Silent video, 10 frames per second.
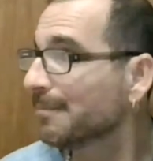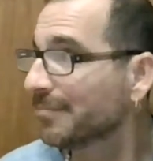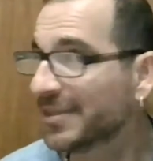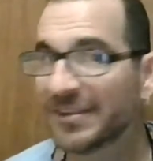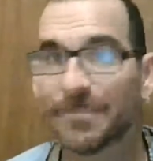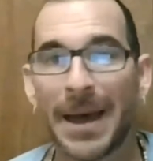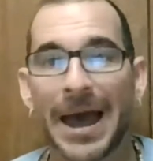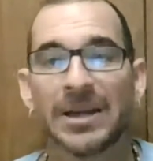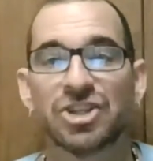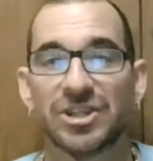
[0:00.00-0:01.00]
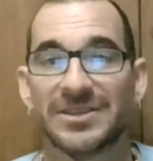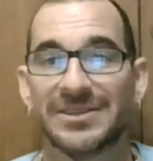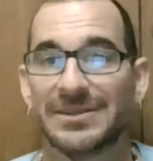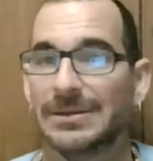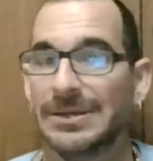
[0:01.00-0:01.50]
This bag
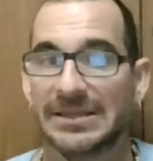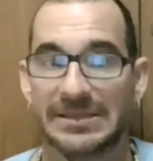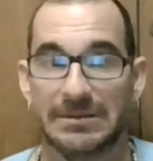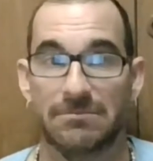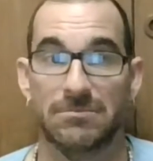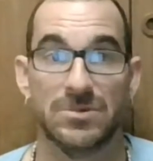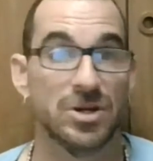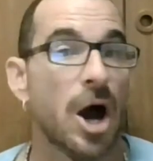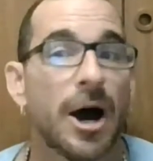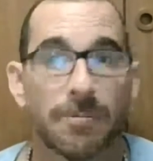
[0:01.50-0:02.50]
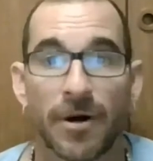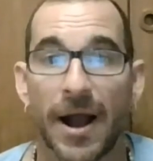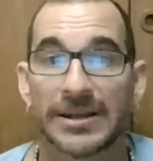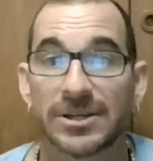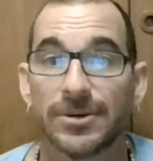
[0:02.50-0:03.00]
just is not
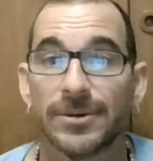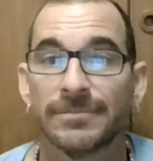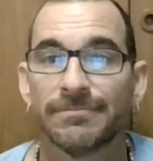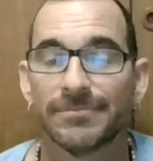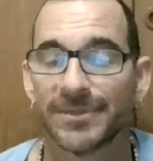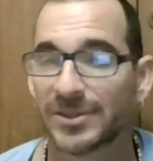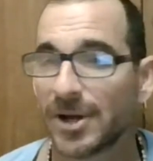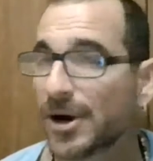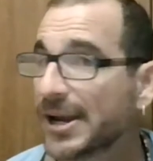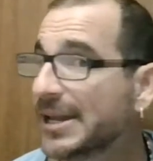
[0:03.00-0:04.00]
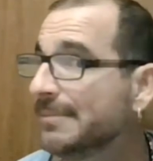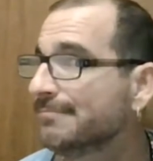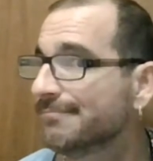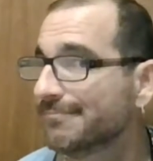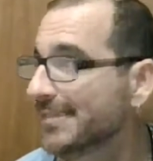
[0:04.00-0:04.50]
practical. Sorry,
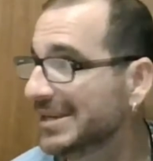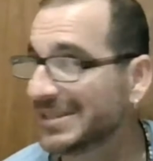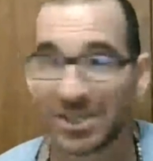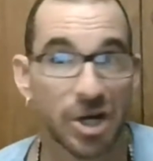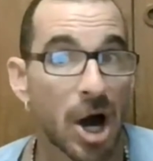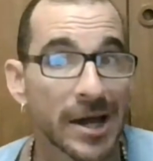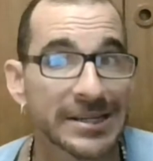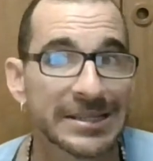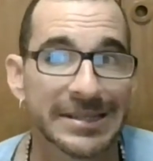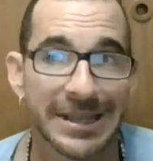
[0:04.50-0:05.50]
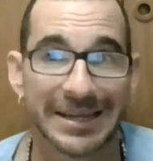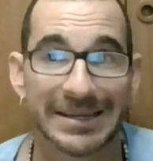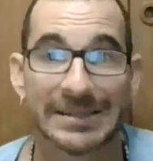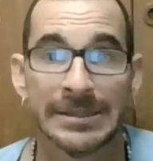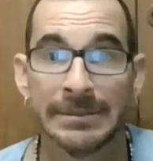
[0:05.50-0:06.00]
it's not,
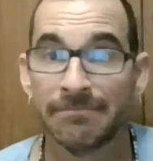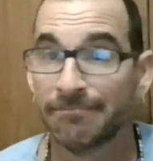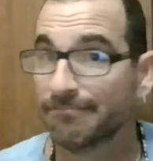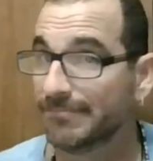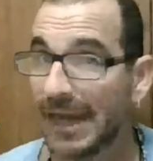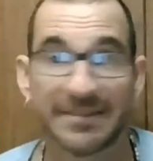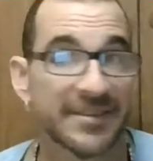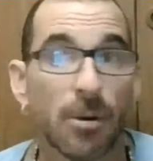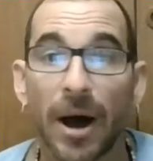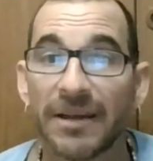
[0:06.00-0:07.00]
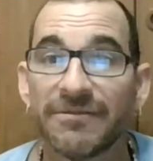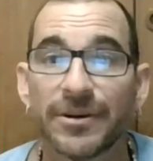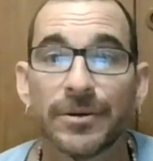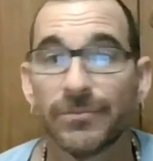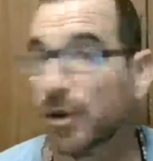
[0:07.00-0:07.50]
and that's how I
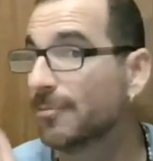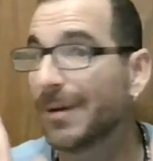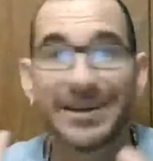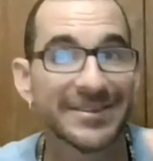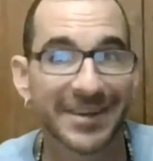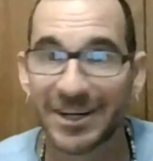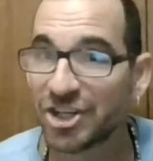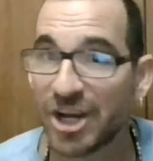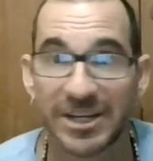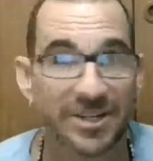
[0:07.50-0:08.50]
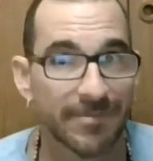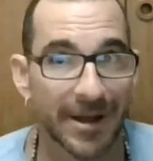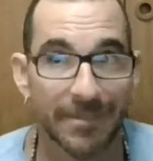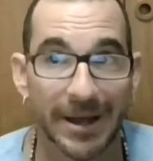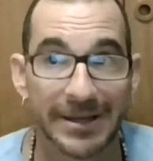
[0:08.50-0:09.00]
feel. Nobody's going to change my
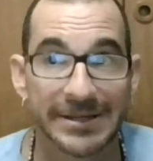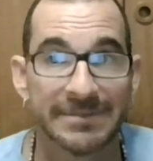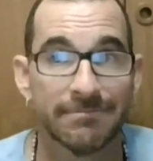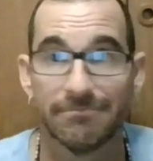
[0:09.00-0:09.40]
mind.